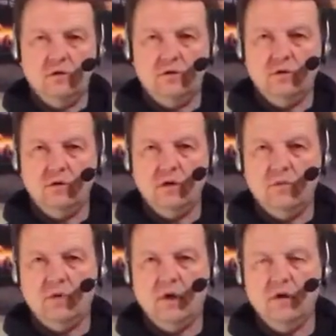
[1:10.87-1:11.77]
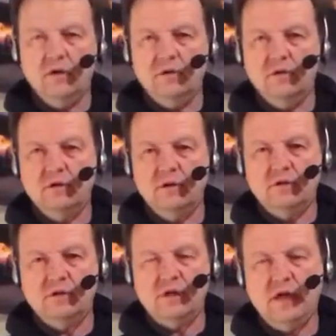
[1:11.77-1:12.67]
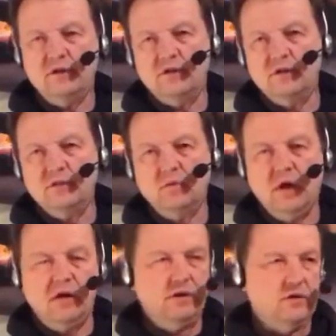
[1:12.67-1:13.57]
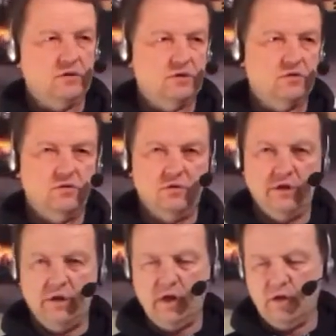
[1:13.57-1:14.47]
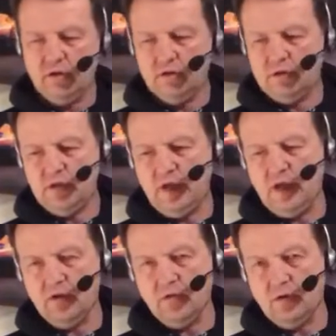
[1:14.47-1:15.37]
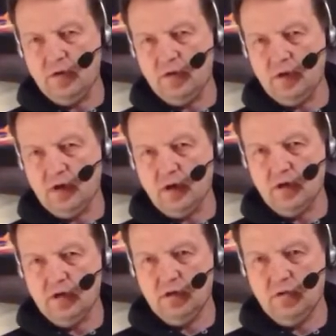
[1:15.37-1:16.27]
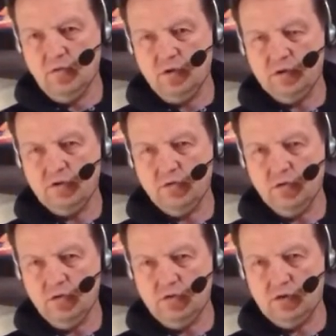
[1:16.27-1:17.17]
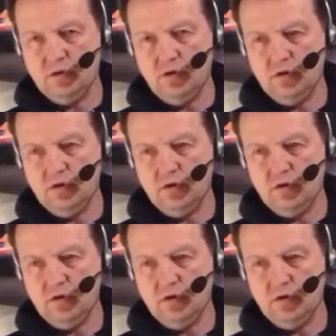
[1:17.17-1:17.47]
took it apart in its sections. Well, it's screwed together with wood screws,